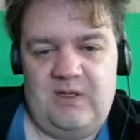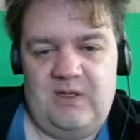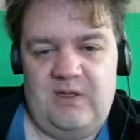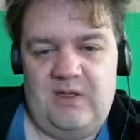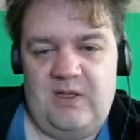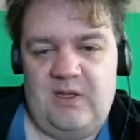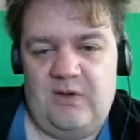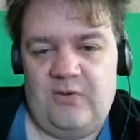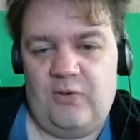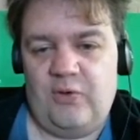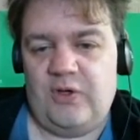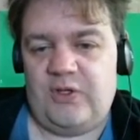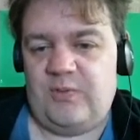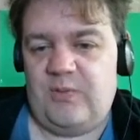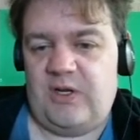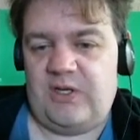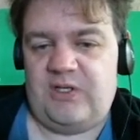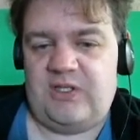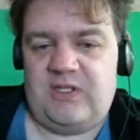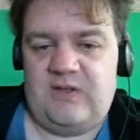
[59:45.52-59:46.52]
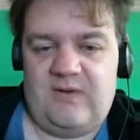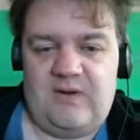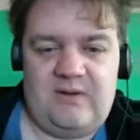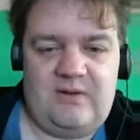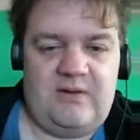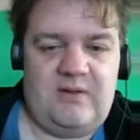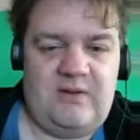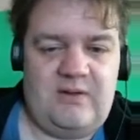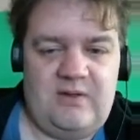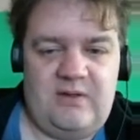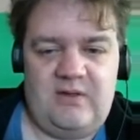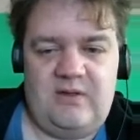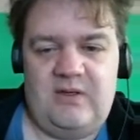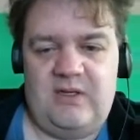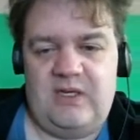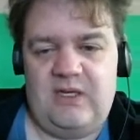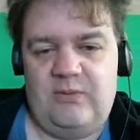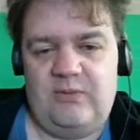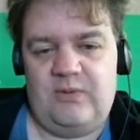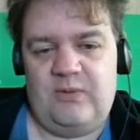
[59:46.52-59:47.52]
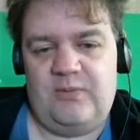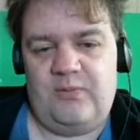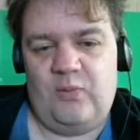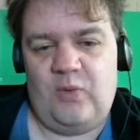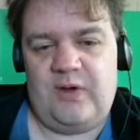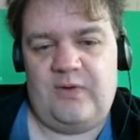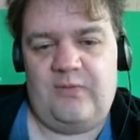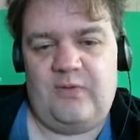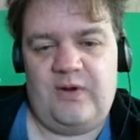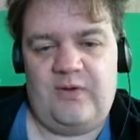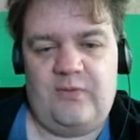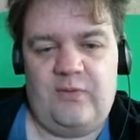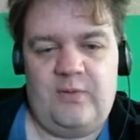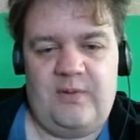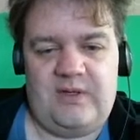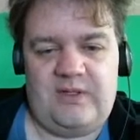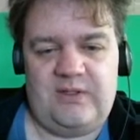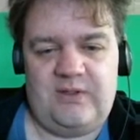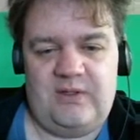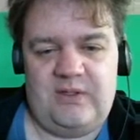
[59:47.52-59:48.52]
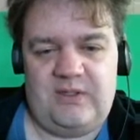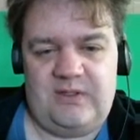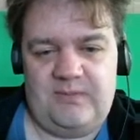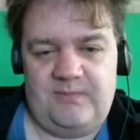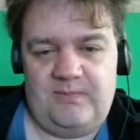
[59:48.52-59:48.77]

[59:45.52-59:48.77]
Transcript: Of course, minus your 70, it would 144 buckazoids.